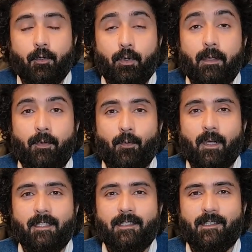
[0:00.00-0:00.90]
Good day
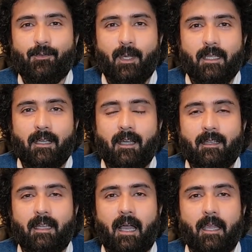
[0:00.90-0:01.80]
everyone, this is Junaid
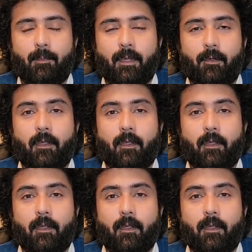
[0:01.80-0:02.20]
and I am a